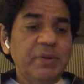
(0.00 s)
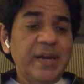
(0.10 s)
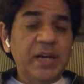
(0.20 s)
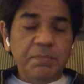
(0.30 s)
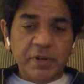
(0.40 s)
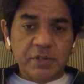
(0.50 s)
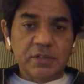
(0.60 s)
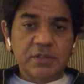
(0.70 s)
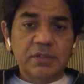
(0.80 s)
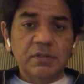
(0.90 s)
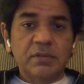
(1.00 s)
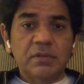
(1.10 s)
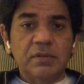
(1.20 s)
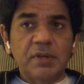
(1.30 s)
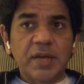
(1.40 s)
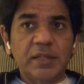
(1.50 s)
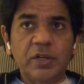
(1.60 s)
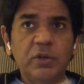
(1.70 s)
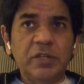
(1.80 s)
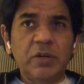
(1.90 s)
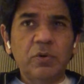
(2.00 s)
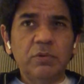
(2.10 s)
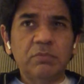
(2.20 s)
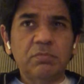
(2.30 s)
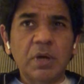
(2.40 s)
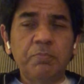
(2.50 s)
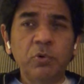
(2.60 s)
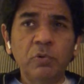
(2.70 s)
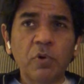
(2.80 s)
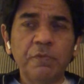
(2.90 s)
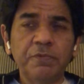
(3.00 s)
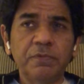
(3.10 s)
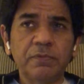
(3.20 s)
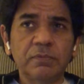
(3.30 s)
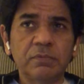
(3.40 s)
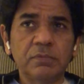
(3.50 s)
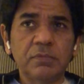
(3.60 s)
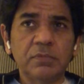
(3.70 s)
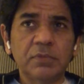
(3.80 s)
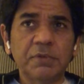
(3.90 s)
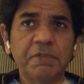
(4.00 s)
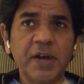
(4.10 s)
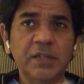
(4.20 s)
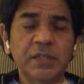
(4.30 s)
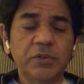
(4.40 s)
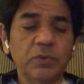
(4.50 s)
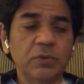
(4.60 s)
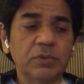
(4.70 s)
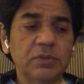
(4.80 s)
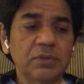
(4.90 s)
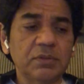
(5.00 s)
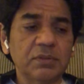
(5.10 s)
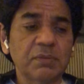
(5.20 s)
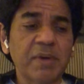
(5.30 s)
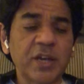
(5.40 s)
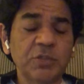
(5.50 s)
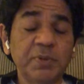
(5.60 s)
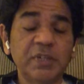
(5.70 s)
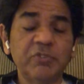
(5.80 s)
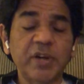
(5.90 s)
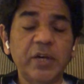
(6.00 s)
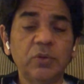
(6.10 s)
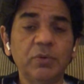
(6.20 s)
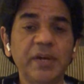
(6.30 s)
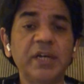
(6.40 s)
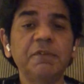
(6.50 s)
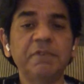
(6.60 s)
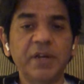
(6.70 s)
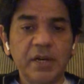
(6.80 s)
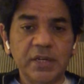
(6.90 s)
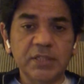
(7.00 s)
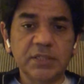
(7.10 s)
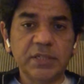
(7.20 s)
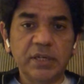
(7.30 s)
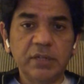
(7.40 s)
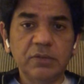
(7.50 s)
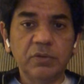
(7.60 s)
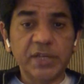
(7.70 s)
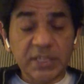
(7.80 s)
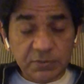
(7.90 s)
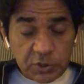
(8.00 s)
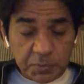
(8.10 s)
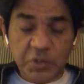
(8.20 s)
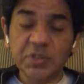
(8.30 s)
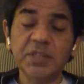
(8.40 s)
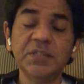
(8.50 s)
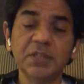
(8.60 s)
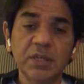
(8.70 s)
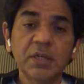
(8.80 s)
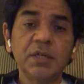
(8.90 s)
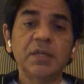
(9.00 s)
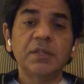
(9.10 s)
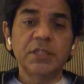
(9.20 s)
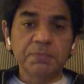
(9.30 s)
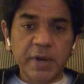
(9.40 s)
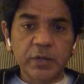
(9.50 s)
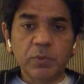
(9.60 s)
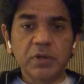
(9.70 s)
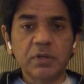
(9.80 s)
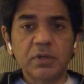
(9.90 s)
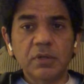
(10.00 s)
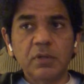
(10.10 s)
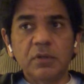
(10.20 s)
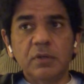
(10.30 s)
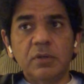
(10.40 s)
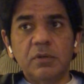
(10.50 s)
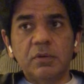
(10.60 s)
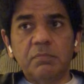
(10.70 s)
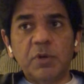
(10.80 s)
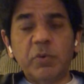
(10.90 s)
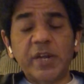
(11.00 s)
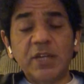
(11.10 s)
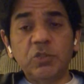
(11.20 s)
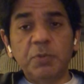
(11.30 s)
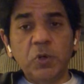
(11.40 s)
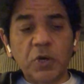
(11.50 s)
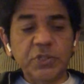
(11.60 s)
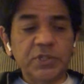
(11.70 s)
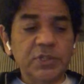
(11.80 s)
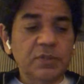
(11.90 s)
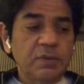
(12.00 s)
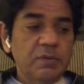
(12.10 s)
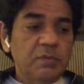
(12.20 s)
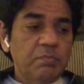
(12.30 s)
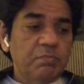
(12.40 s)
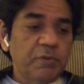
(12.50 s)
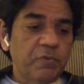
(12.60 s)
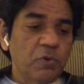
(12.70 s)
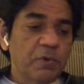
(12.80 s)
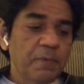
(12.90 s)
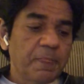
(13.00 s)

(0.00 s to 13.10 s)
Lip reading: independence, and they don't approve of the fact that the management, they're trying to interfere unnecessarily. So yes, for specialists this might work, but one has to be cautious before